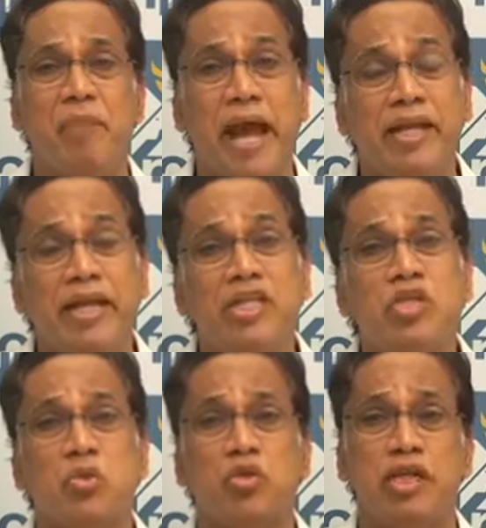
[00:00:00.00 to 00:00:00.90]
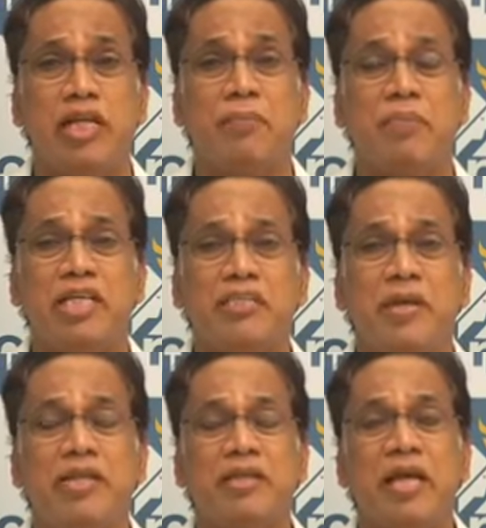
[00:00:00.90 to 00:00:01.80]
manage total knee
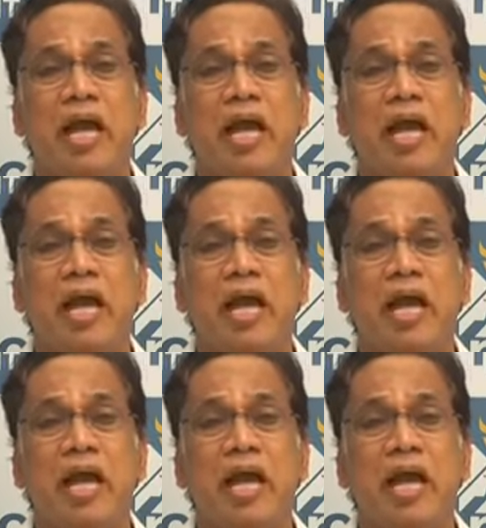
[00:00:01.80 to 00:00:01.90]
replacement.